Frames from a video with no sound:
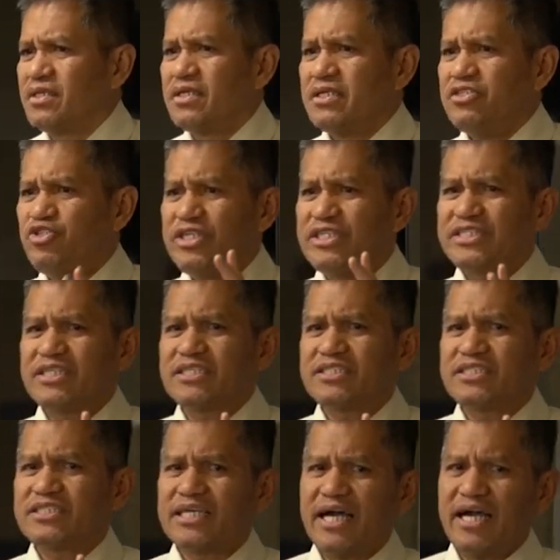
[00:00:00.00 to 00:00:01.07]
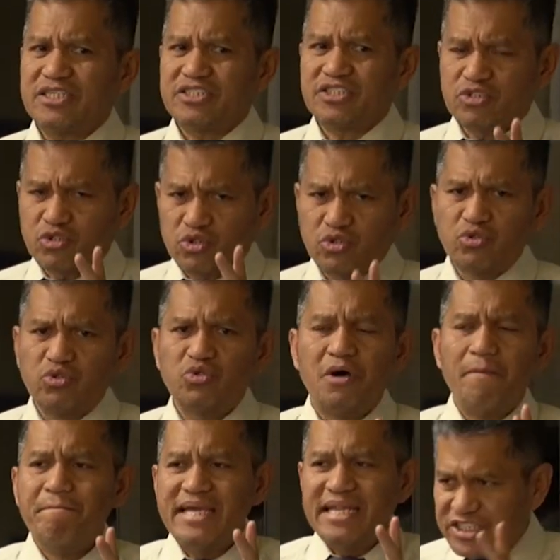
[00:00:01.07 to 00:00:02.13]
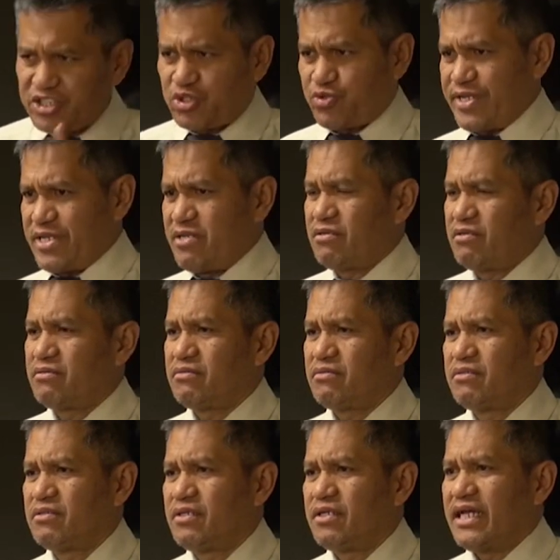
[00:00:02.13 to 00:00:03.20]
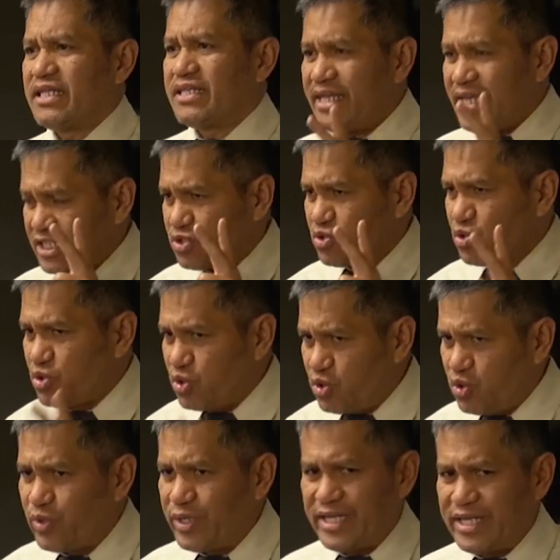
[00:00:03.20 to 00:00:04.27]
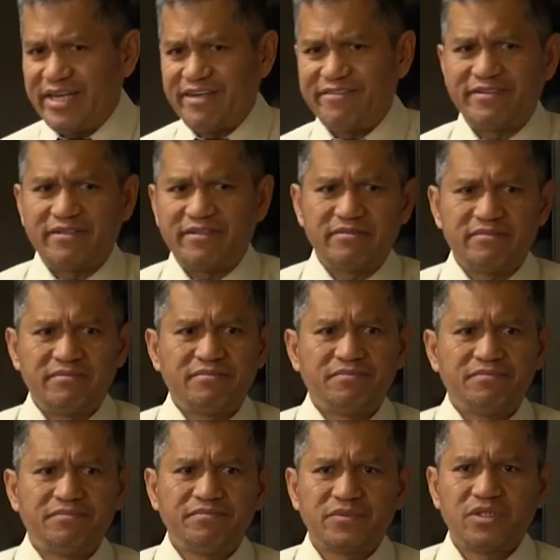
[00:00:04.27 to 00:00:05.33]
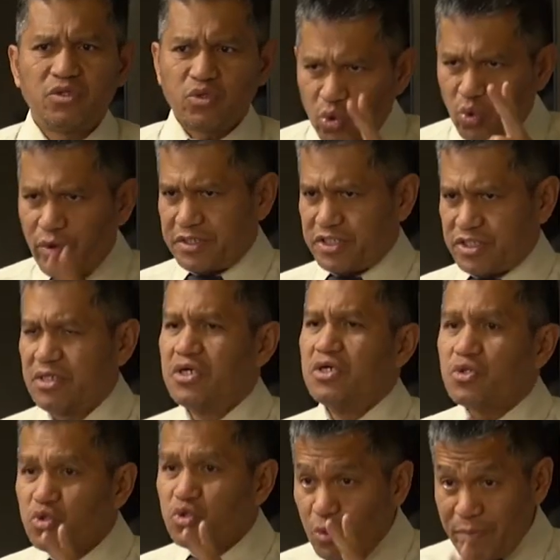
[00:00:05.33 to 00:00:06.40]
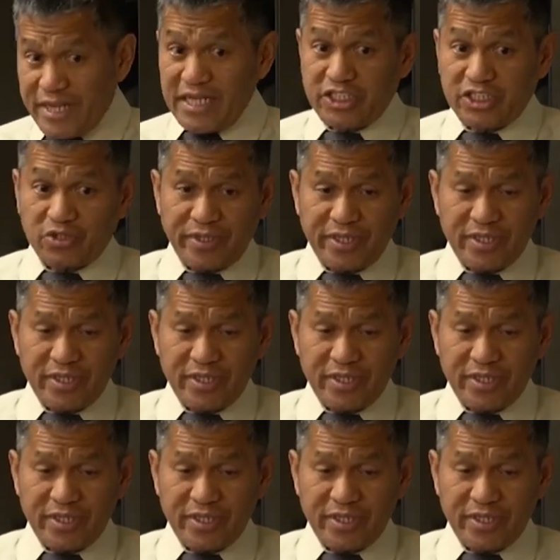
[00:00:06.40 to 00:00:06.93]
Jesus has two ministry that he has to do in heaven. Two works, two ministry.